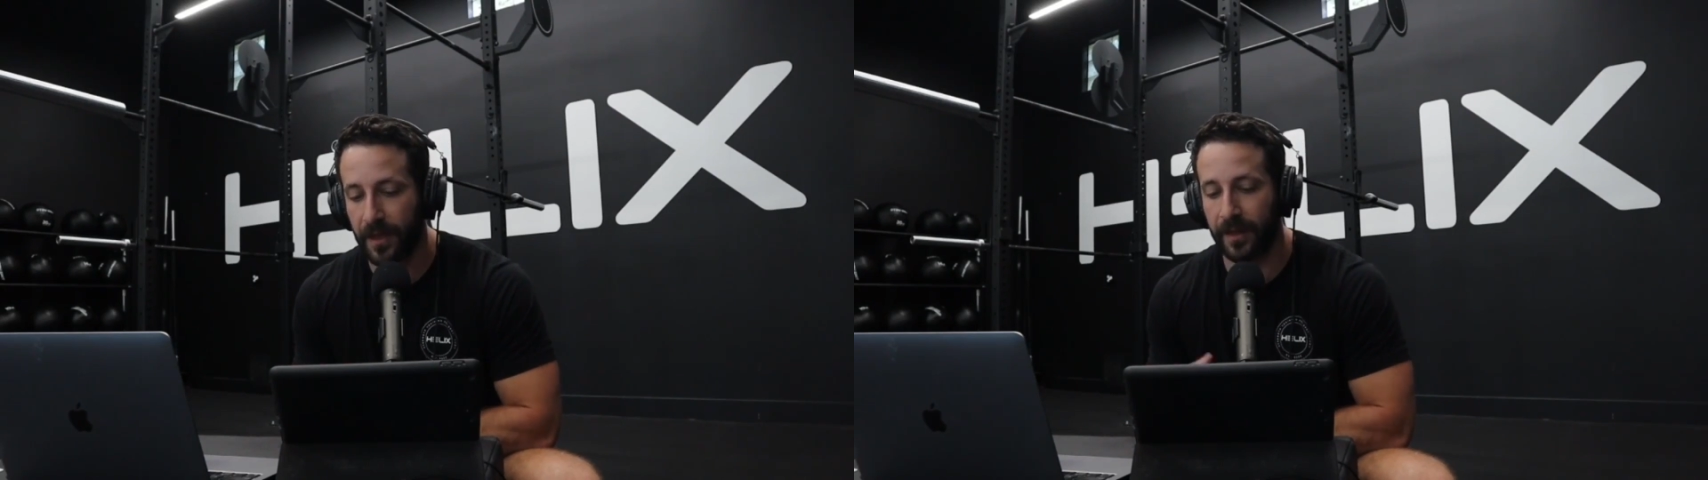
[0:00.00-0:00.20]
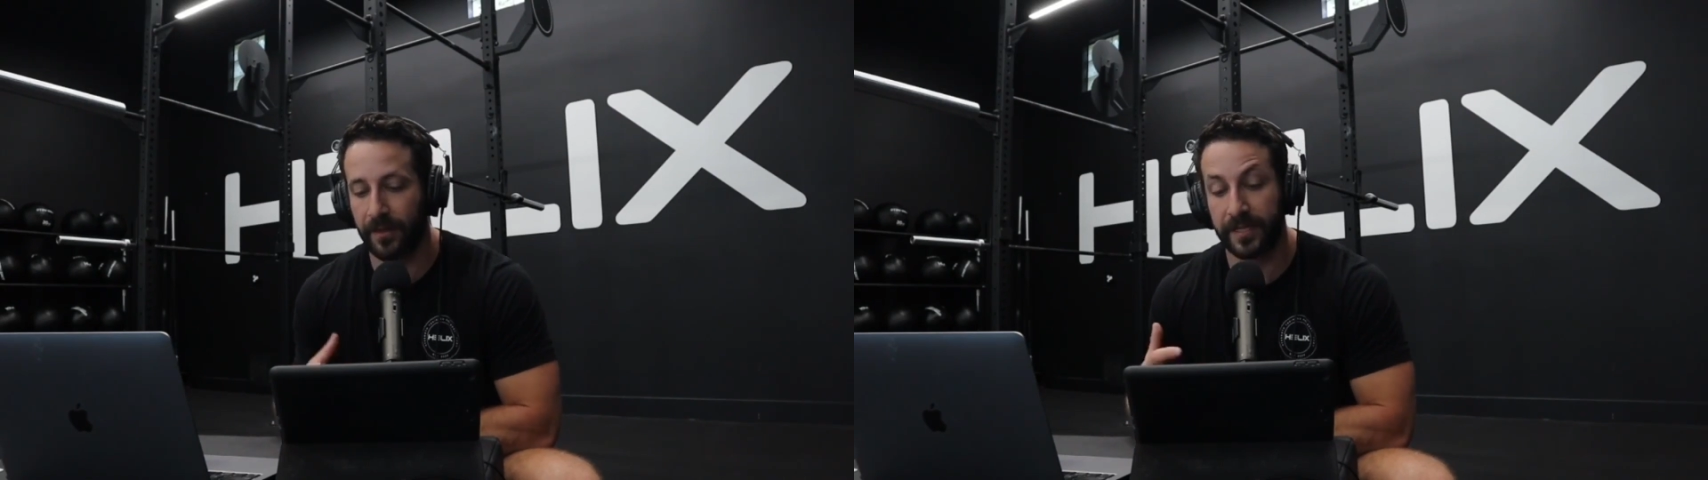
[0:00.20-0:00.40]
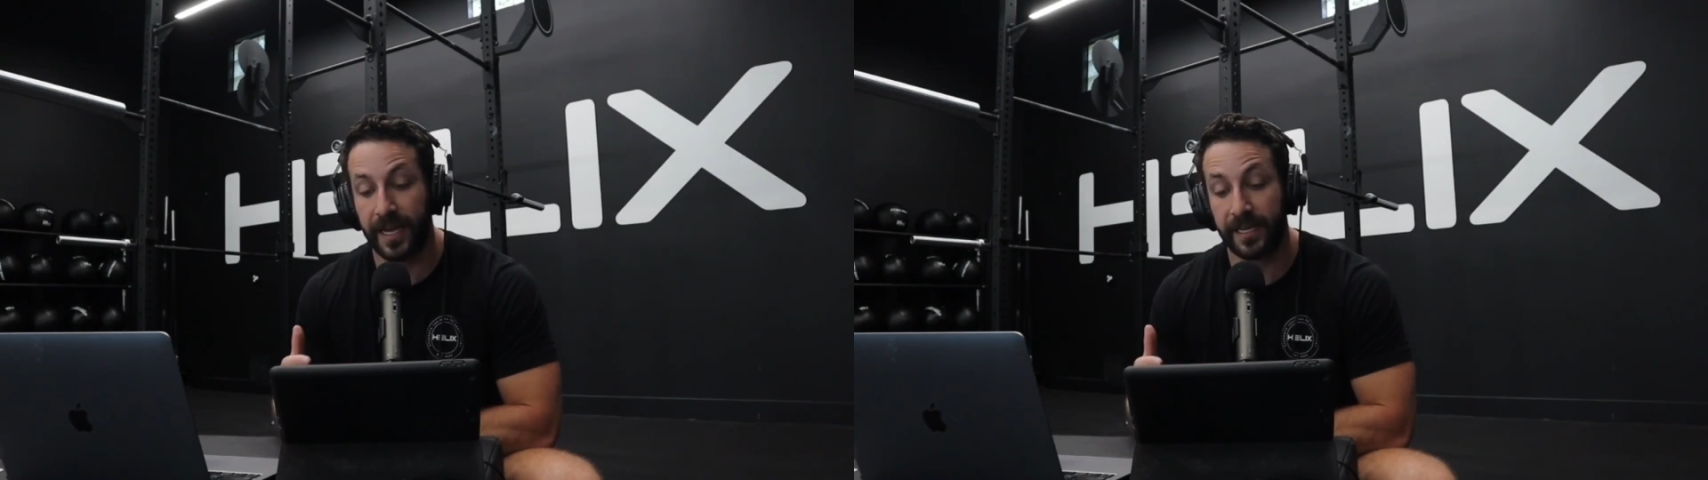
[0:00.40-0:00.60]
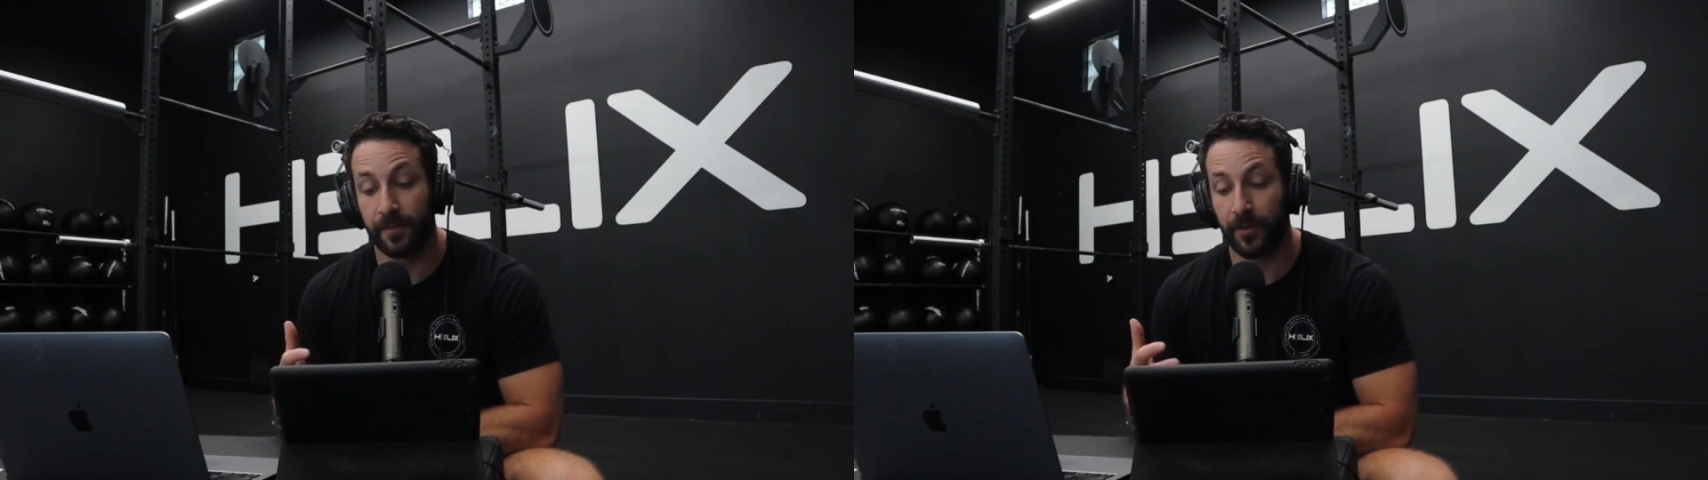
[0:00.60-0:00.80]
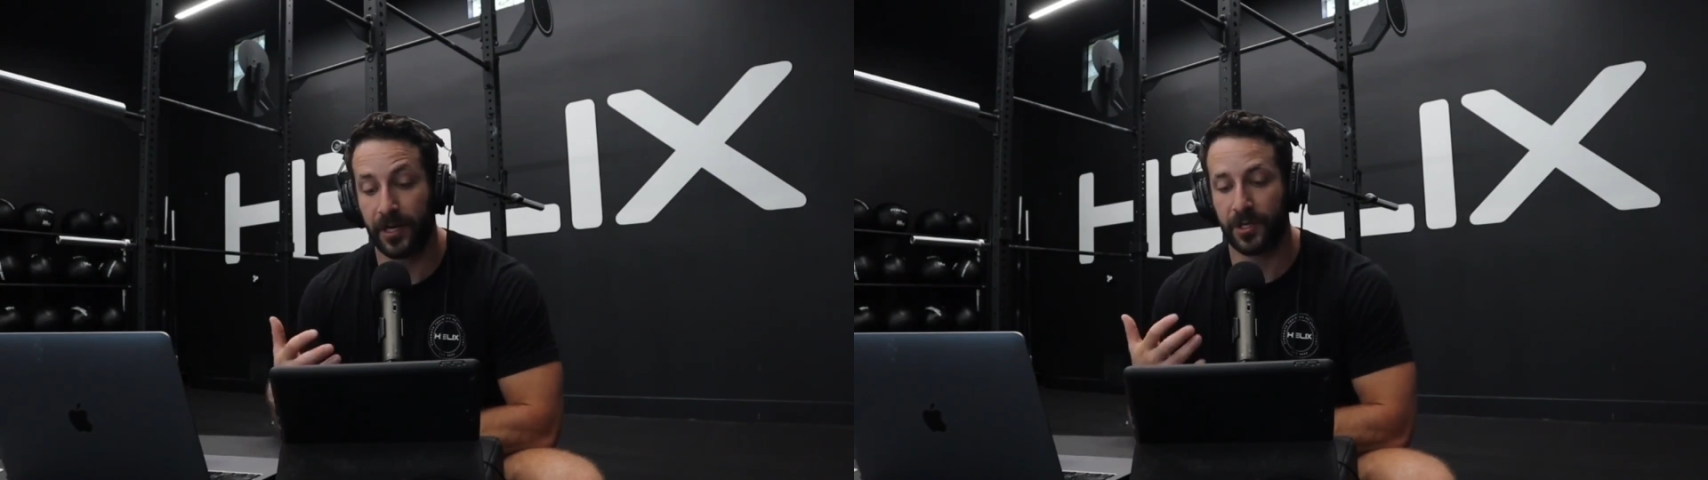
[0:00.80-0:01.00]
and they'll take some
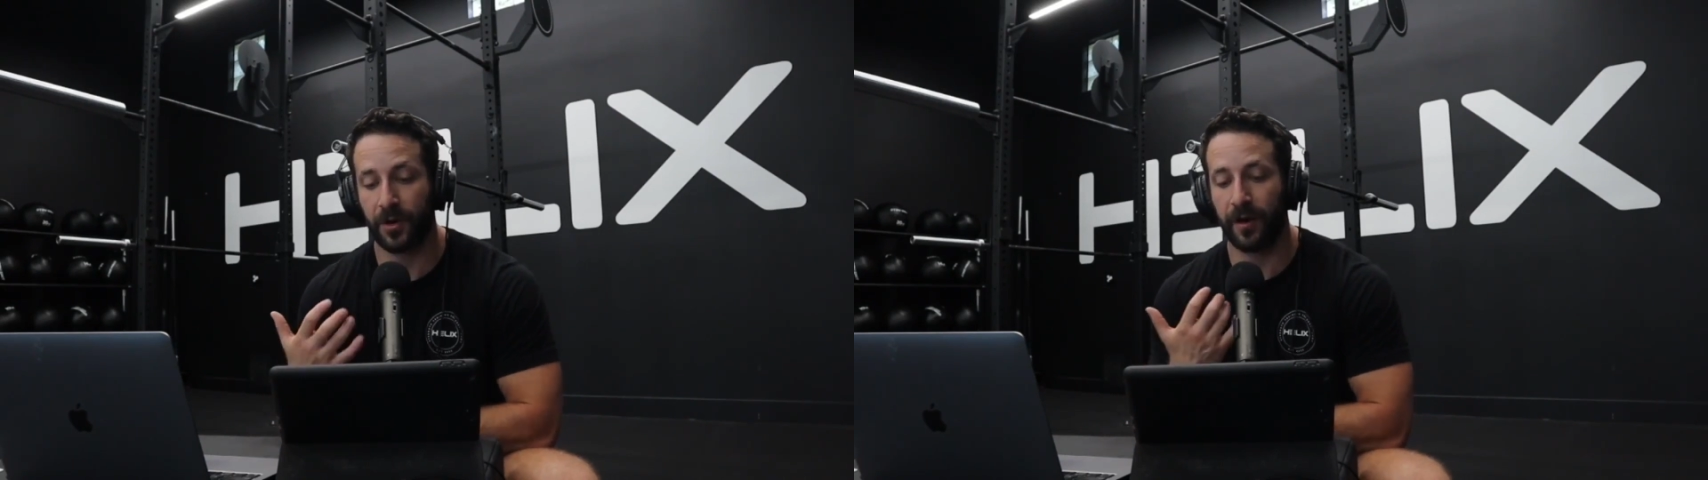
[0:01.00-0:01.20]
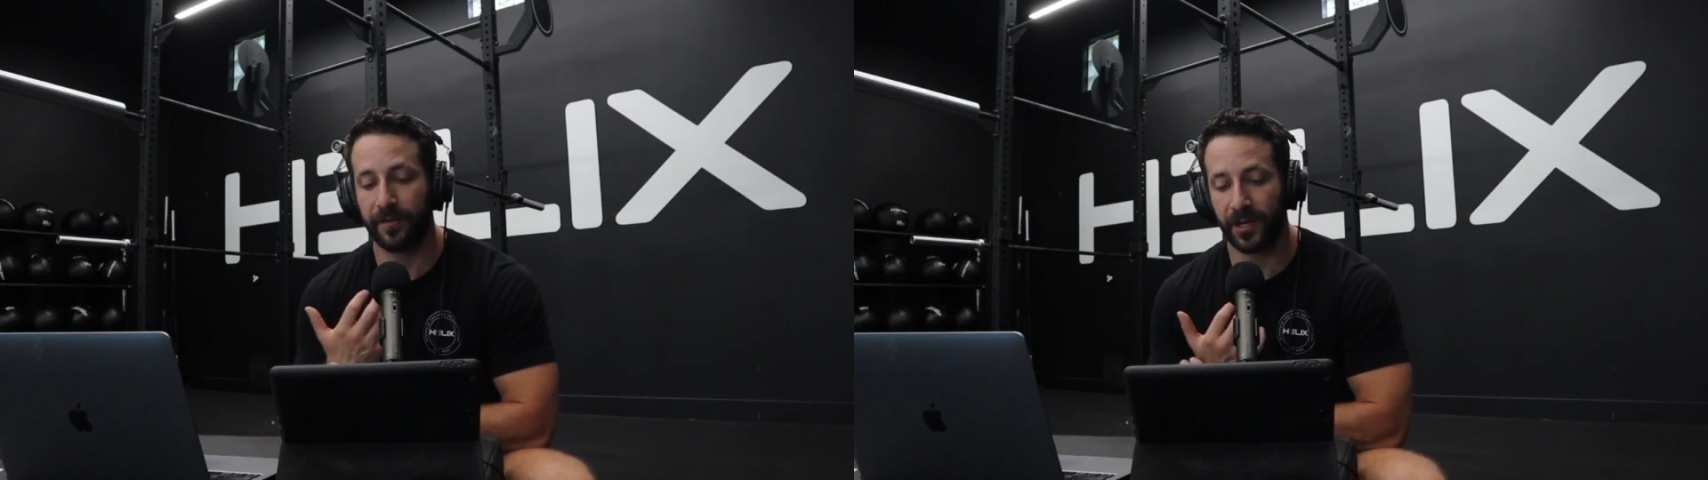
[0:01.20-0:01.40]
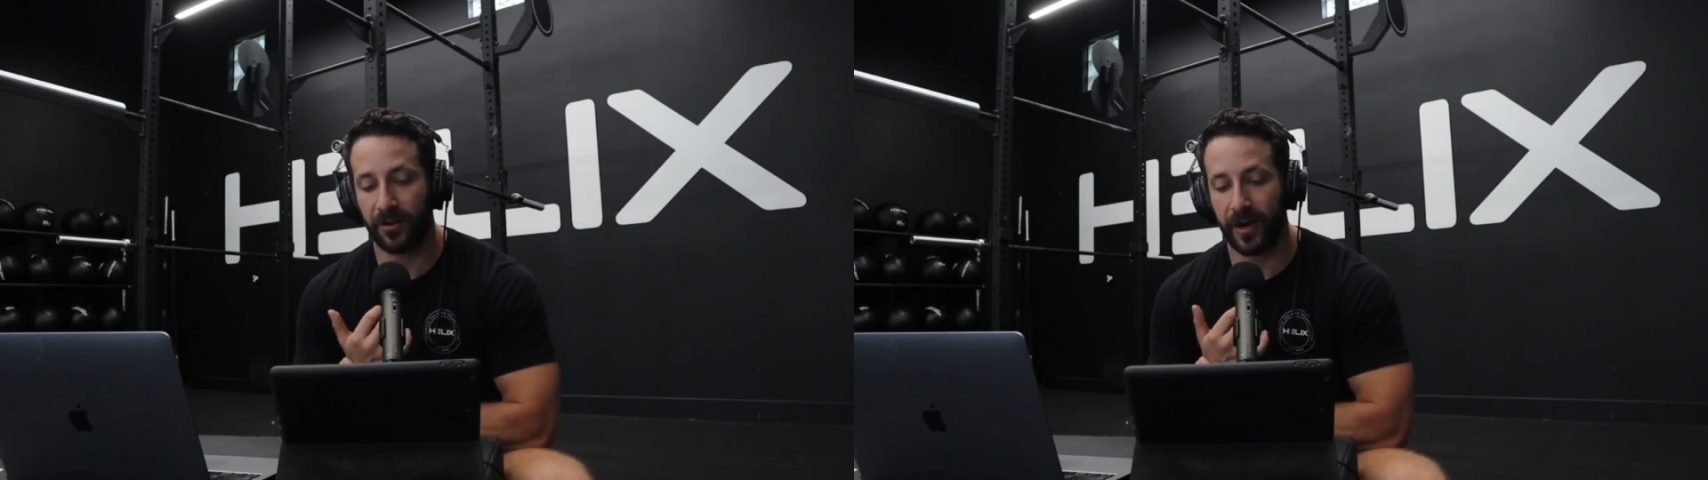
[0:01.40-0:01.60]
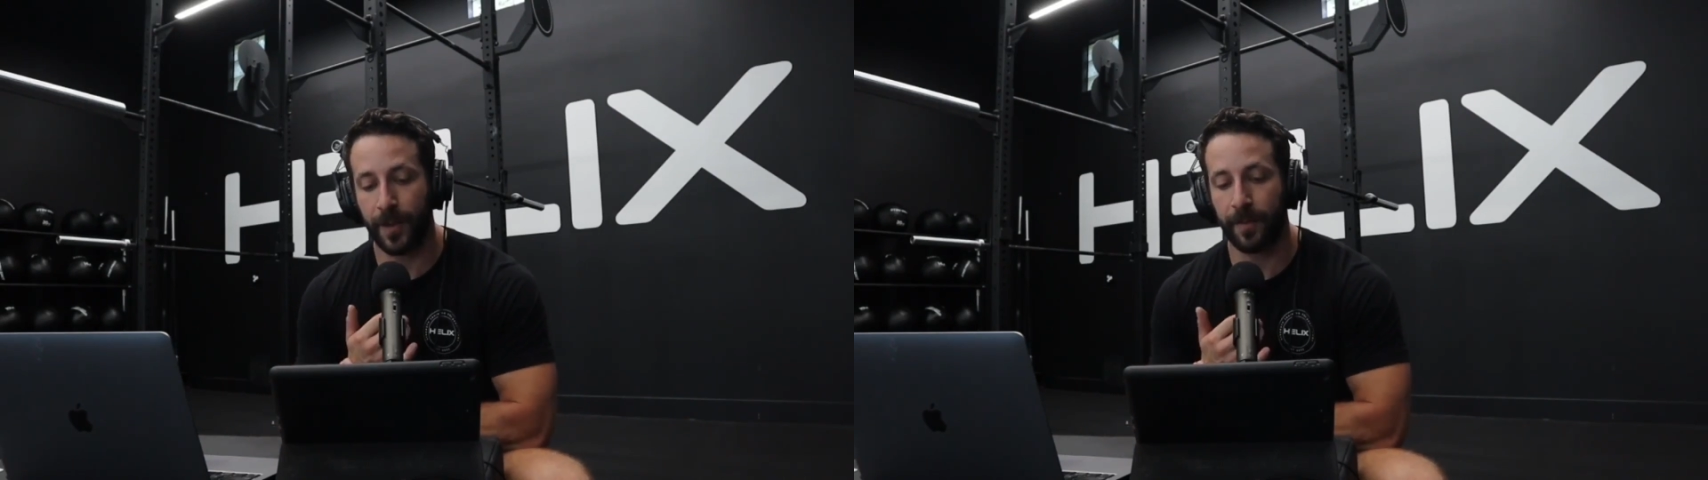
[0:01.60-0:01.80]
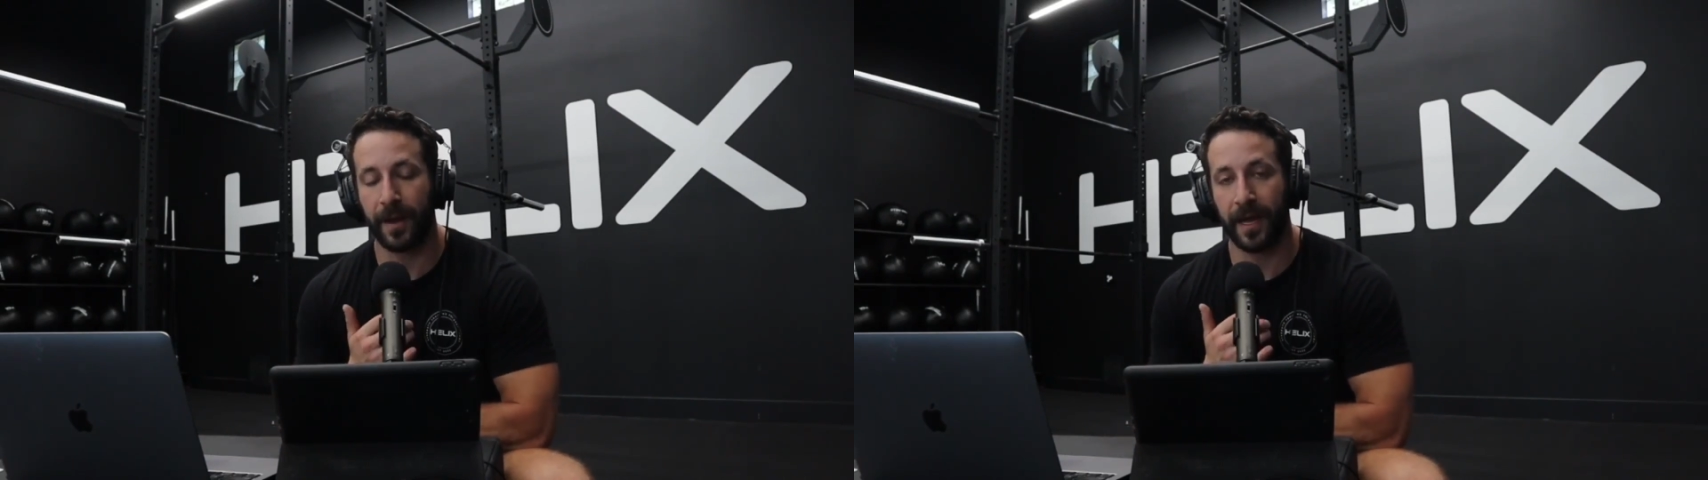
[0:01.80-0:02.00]
pressure off your
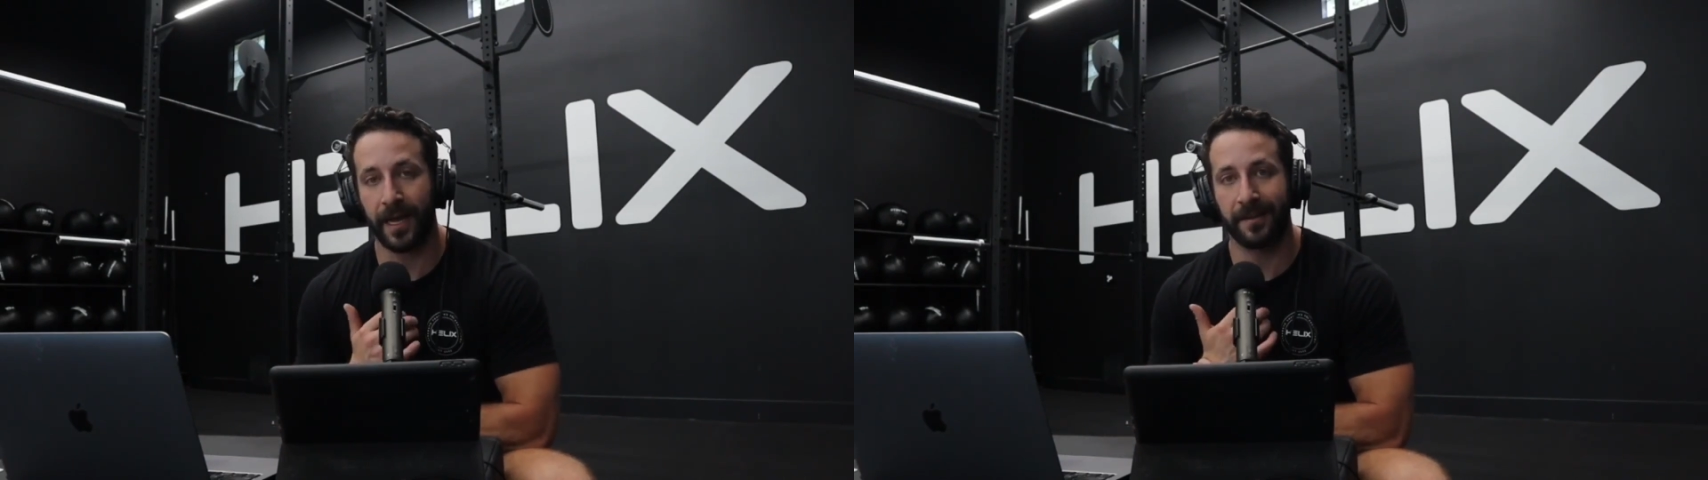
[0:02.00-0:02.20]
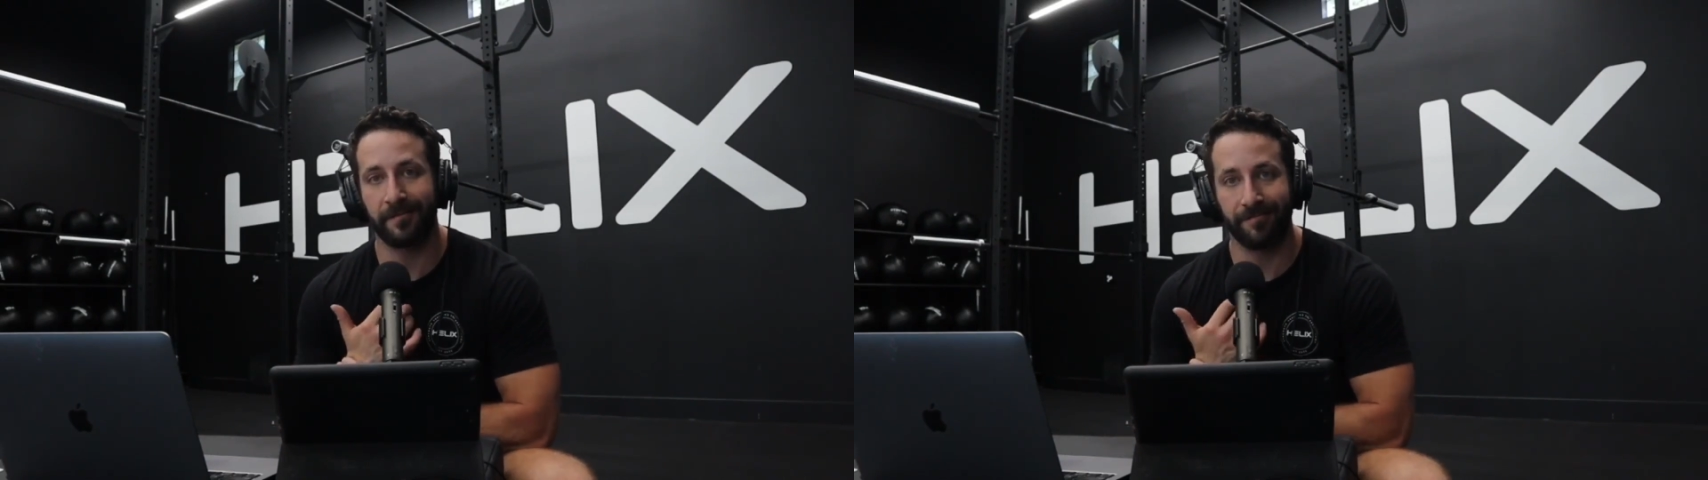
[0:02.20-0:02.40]
grip by